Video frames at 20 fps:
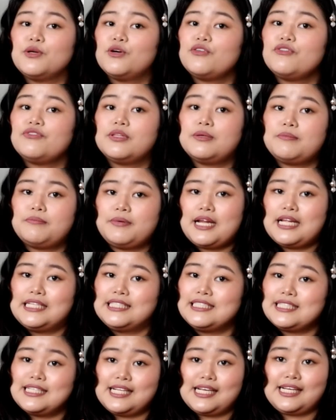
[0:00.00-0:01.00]
me of the
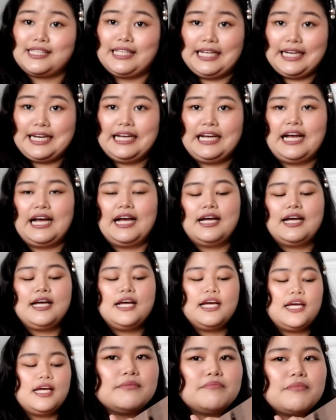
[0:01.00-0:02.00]
brand Sleek talaga.
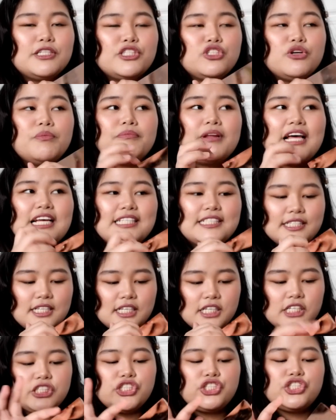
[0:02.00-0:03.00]
Medyo
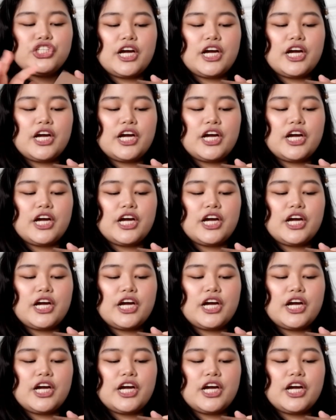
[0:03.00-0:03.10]
plasticky